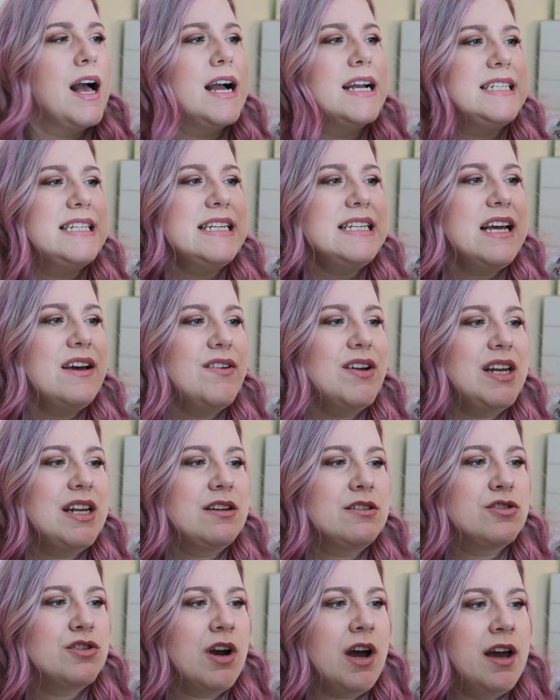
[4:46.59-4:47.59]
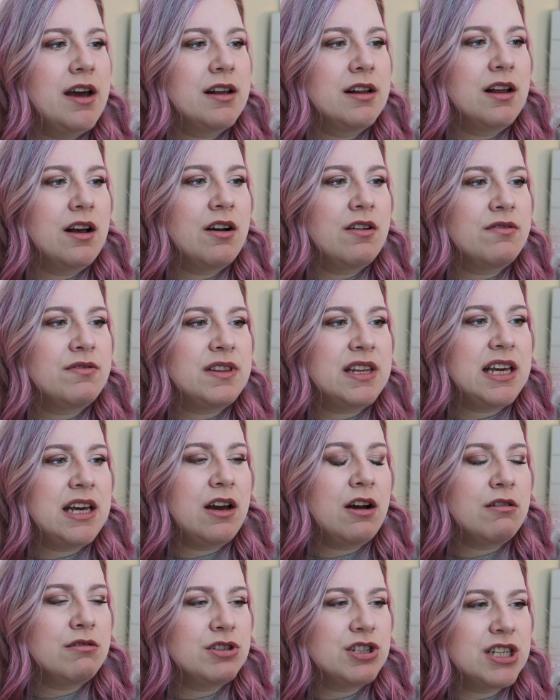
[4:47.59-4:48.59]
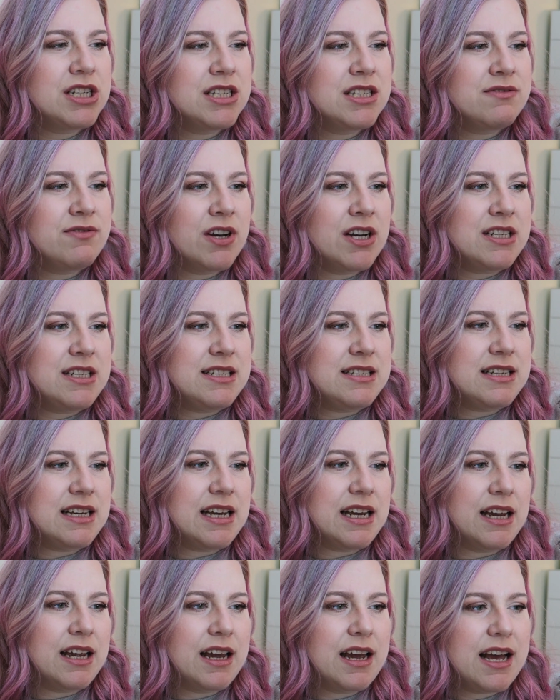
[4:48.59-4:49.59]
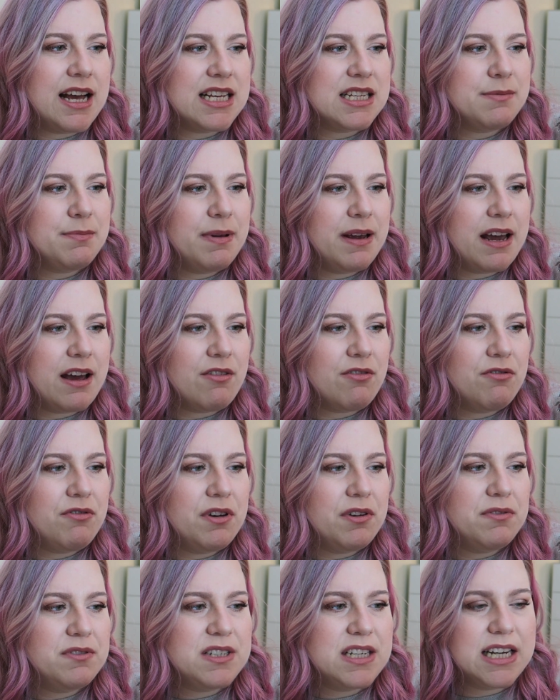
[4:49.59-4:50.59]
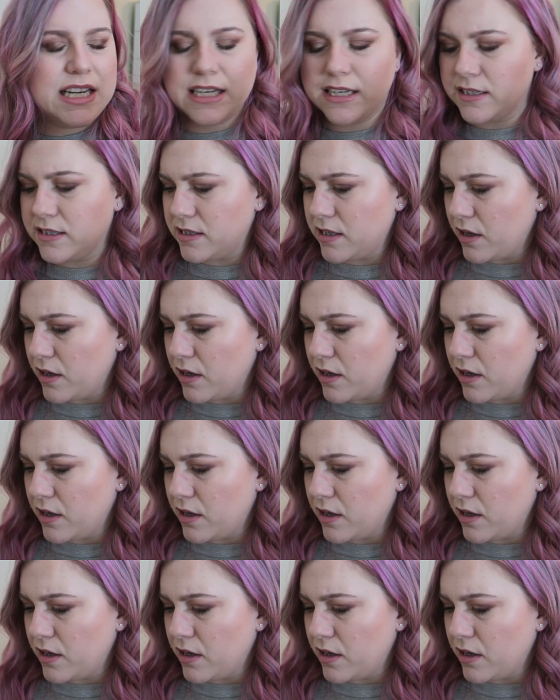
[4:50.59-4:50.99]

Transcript: I did have a little trial of the Origins Vitazing SPF 15.